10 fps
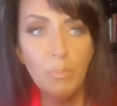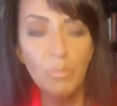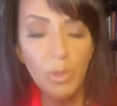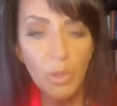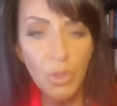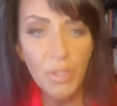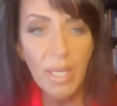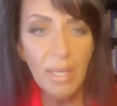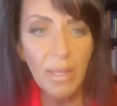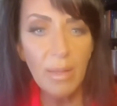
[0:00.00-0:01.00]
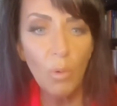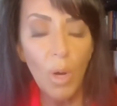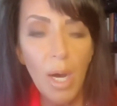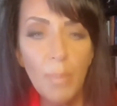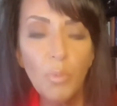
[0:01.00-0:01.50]
looking
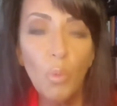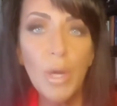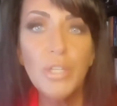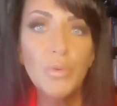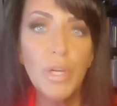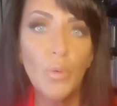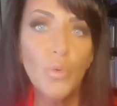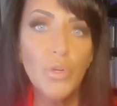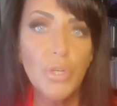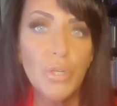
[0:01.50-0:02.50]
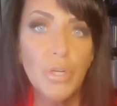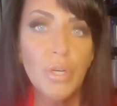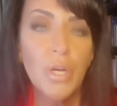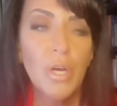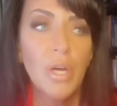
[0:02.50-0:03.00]
up what you can
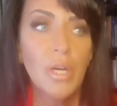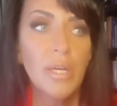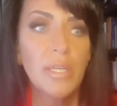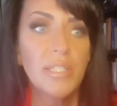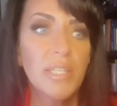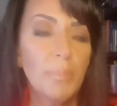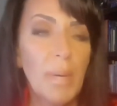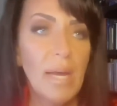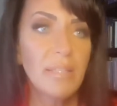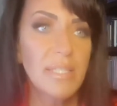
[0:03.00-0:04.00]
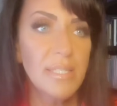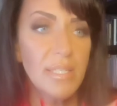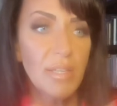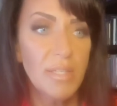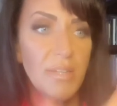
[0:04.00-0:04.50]
order to balance,
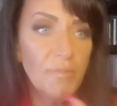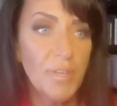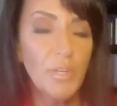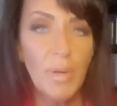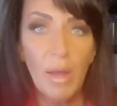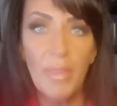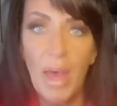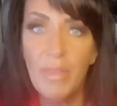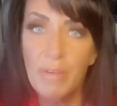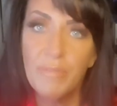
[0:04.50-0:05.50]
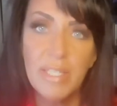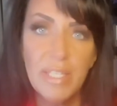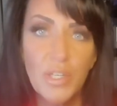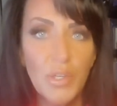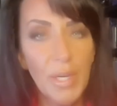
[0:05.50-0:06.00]
to figure out how that fits
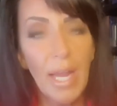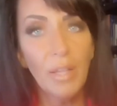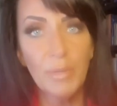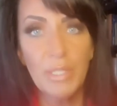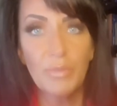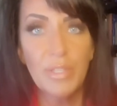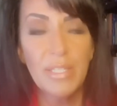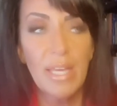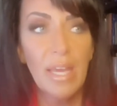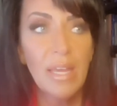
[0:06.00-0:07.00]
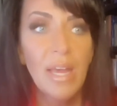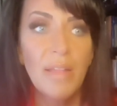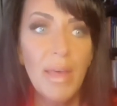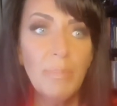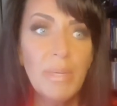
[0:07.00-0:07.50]
into your calories for the day.
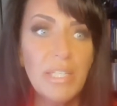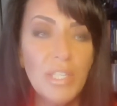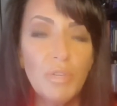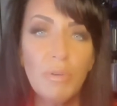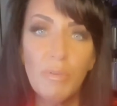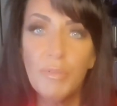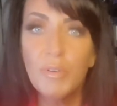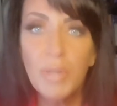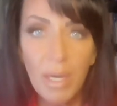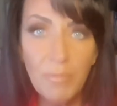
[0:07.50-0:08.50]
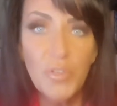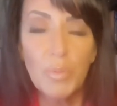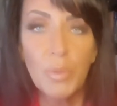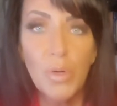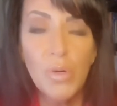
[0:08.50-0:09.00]
That means that you can feel
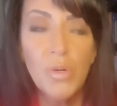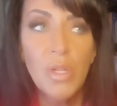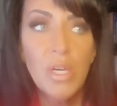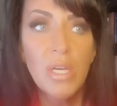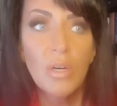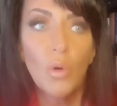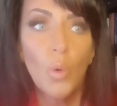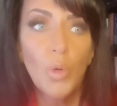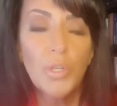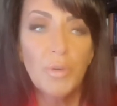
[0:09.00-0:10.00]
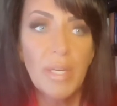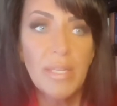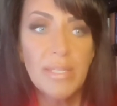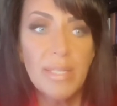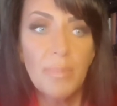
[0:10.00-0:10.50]
comfortable
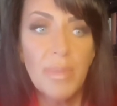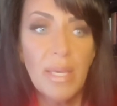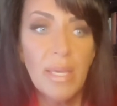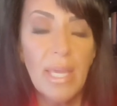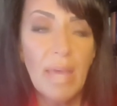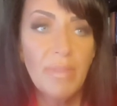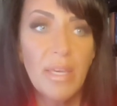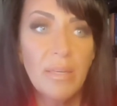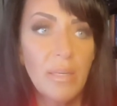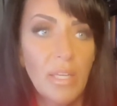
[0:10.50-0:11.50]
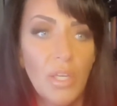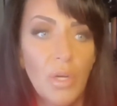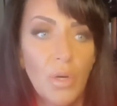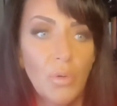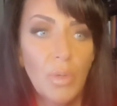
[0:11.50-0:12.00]
ordering something, and then, you
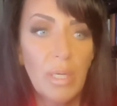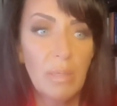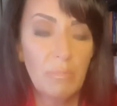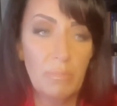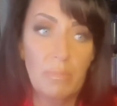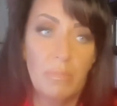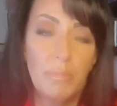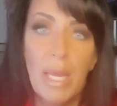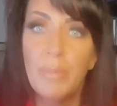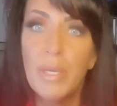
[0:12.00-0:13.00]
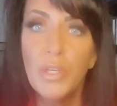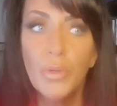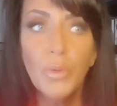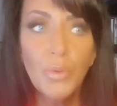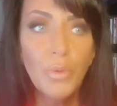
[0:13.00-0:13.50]
know, maybe
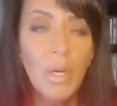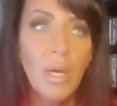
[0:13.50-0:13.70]
you,